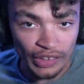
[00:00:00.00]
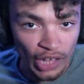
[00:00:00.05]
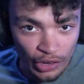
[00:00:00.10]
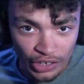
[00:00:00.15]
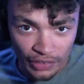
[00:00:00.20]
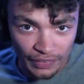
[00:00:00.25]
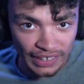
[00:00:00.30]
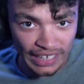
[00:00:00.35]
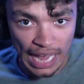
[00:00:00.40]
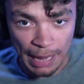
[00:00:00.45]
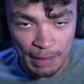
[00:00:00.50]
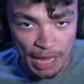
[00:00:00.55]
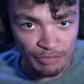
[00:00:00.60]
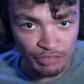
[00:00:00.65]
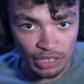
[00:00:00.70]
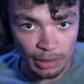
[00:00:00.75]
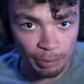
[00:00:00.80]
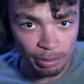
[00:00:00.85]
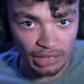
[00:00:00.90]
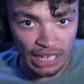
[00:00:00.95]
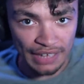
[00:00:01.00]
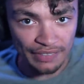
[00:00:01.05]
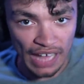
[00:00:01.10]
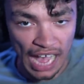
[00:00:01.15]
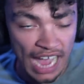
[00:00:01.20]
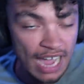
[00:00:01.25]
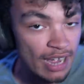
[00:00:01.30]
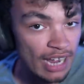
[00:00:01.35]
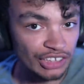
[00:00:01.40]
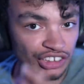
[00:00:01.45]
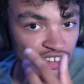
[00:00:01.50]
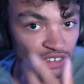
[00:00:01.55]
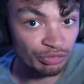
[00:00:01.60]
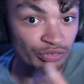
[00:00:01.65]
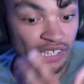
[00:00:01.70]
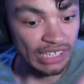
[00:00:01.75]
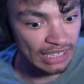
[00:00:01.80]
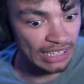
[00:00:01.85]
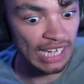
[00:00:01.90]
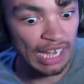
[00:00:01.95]
the only other game that I've really played that I actually
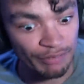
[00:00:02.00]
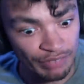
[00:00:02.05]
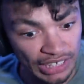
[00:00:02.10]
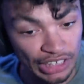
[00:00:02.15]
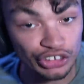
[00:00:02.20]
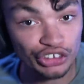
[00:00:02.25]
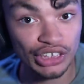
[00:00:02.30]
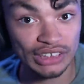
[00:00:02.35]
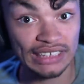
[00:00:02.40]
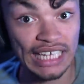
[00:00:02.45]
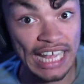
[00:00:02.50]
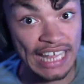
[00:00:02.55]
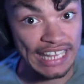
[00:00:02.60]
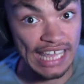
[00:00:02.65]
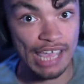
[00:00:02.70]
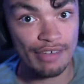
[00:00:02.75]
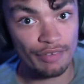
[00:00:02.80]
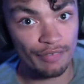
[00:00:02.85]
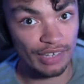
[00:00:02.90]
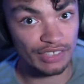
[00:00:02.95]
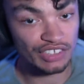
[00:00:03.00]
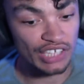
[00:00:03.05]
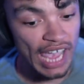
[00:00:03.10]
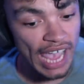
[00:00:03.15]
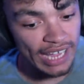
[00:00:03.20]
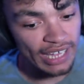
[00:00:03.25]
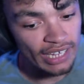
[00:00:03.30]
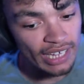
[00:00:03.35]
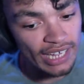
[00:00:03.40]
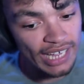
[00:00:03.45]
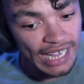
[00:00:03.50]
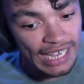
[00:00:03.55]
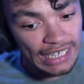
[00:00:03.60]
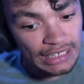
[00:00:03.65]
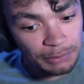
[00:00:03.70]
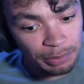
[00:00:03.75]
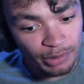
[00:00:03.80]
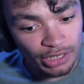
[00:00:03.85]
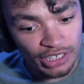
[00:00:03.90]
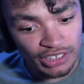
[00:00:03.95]
really have an interest in the FFXK
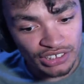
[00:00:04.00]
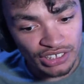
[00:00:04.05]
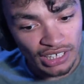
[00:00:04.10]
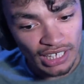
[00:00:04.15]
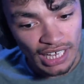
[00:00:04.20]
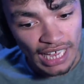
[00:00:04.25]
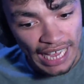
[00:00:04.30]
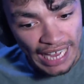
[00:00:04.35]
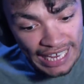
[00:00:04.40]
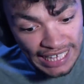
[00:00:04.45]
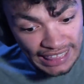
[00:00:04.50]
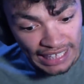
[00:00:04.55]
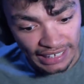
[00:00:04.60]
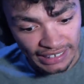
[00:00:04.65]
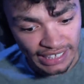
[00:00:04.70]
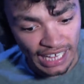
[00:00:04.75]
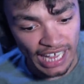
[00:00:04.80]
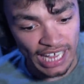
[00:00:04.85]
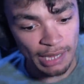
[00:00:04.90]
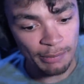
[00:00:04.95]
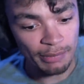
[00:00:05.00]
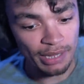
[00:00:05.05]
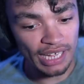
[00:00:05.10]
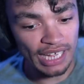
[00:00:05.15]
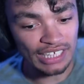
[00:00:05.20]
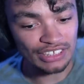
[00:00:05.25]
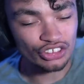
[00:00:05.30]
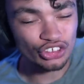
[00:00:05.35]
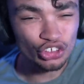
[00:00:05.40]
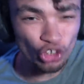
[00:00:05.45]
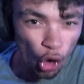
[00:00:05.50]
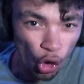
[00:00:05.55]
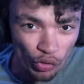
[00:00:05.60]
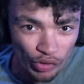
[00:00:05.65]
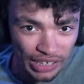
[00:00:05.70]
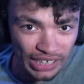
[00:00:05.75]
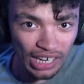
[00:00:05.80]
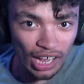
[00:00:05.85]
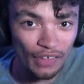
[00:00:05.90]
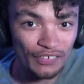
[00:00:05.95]
is because in that game, it's a
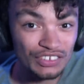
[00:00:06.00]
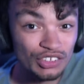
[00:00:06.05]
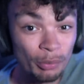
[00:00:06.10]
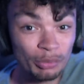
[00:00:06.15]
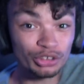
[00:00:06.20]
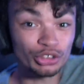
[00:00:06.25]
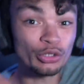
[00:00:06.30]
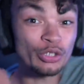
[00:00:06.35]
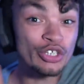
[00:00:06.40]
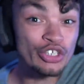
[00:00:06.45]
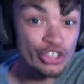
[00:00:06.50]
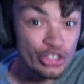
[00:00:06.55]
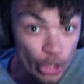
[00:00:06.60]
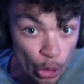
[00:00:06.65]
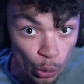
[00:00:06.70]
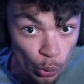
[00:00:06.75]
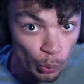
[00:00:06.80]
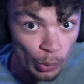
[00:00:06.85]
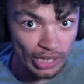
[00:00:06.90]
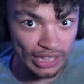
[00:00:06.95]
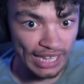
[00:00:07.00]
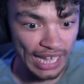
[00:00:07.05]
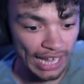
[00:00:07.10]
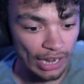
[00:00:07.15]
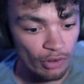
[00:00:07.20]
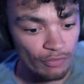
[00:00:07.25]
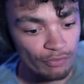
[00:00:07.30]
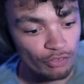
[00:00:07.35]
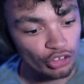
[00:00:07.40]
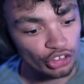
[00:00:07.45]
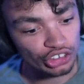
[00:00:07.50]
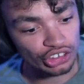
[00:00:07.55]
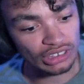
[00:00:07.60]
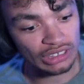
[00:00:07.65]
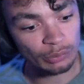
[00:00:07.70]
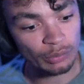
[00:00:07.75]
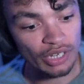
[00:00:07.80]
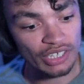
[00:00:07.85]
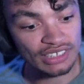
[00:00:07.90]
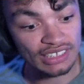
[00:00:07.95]
touring car, there's not much you can do with it,
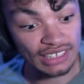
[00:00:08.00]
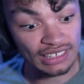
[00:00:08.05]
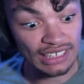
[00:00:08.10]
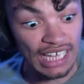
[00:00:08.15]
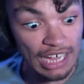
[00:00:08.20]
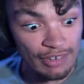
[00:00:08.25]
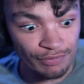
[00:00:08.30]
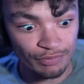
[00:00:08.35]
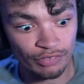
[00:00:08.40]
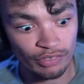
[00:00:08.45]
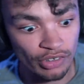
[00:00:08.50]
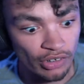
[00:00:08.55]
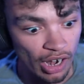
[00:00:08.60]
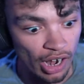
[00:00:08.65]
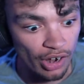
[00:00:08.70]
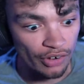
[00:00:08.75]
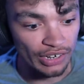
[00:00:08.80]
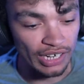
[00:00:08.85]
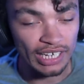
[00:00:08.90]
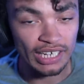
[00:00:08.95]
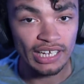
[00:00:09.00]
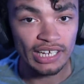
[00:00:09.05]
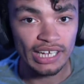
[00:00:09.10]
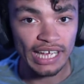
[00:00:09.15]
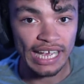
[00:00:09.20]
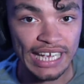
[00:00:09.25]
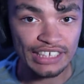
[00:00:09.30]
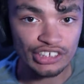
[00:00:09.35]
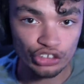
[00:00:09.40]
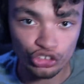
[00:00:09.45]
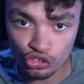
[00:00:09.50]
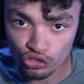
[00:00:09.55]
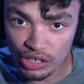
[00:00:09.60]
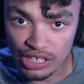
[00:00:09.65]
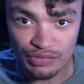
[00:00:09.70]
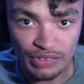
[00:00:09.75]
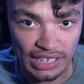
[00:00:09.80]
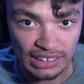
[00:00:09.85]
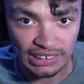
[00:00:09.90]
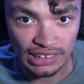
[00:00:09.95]
unfortunately, whereas the LaFerrari is a street
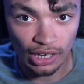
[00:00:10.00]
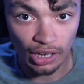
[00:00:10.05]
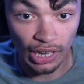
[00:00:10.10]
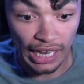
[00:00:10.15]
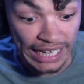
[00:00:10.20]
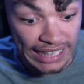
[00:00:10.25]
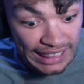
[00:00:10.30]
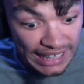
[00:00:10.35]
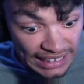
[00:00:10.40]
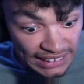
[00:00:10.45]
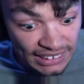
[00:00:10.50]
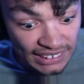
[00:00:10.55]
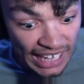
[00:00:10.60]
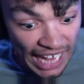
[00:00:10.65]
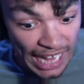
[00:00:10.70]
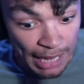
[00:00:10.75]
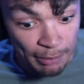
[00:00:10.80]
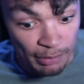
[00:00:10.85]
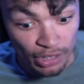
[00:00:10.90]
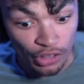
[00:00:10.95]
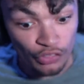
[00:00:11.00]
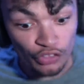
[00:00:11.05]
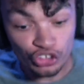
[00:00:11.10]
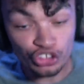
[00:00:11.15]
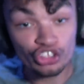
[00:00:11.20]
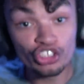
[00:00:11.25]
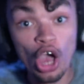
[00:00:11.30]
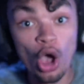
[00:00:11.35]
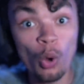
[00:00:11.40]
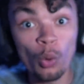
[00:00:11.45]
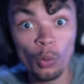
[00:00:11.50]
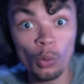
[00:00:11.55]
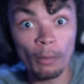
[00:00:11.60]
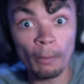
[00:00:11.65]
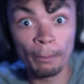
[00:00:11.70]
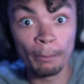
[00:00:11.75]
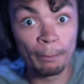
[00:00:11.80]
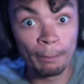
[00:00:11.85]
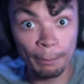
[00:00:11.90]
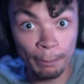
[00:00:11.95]
race car. In this game, there's no
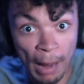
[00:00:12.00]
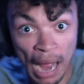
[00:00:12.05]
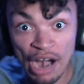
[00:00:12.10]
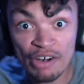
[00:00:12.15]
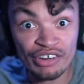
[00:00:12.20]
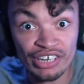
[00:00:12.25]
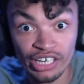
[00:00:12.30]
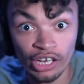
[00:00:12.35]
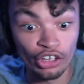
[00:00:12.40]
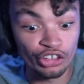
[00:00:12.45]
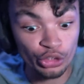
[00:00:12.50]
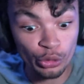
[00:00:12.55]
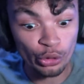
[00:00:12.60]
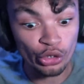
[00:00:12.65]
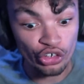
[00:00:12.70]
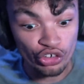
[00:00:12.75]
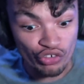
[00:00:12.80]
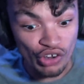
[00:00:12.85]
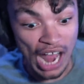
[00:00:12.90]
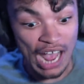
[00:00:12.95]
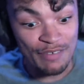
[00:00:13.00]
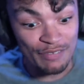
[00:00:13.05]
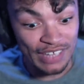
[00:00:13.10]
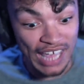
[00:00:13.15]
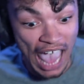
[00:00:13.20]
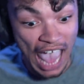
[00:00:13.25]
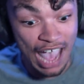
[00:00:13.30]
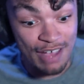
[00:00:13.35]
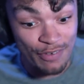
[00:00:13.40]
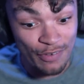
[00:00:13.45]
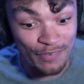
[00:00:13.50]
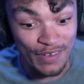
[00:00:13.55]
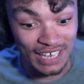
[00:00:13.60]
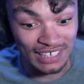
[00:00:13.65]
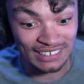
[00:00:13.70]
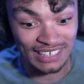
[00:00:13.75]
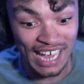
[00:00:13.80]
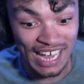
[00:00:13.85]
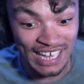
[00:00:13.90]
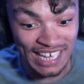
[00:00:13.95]
barrier. You can drive the
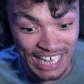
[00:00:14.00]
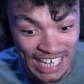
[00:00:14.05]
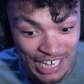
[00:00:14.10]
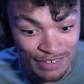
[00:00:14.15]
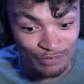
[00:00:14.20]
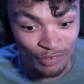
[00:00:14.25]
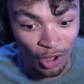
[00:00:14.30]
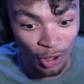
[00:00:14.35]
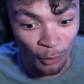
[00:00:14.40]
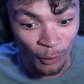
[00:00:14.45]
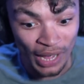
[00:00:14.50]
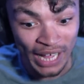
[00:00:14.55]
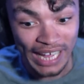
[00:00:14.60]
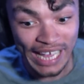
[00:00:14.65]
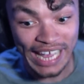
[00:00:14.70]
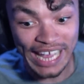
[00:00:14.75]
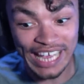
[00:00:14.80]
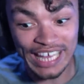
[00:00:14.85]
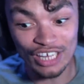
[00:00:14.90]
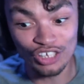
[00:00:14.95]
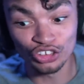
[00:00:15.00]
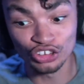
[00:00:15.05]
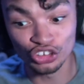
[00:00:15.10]
FFXK Evo in a